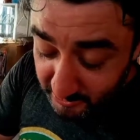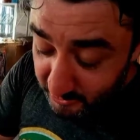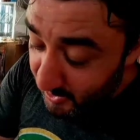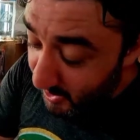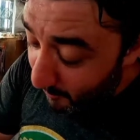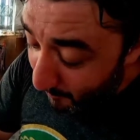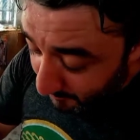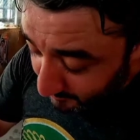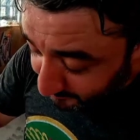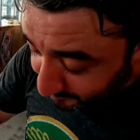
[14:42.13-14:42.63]

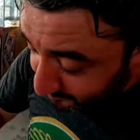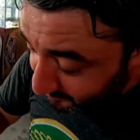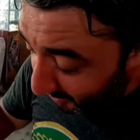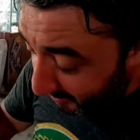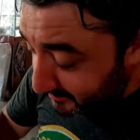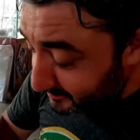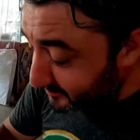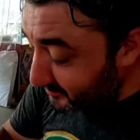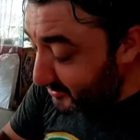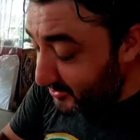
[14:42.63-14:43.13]
Literally
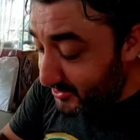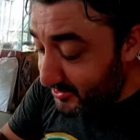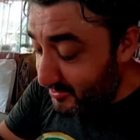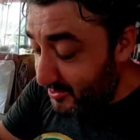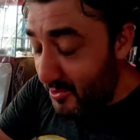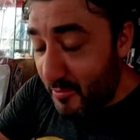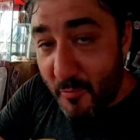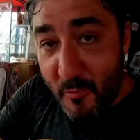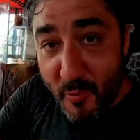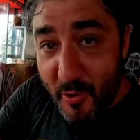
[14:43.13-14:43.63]

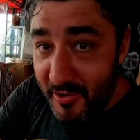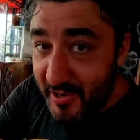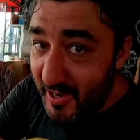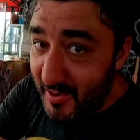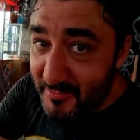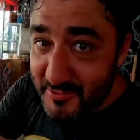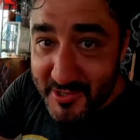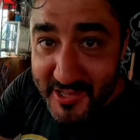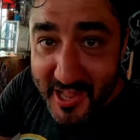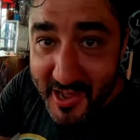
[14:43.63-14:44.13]
do
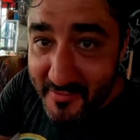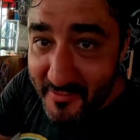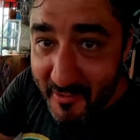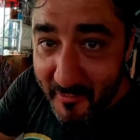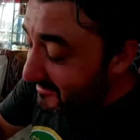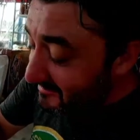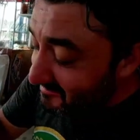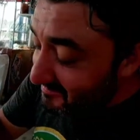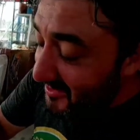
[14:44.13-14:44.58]
one after the other.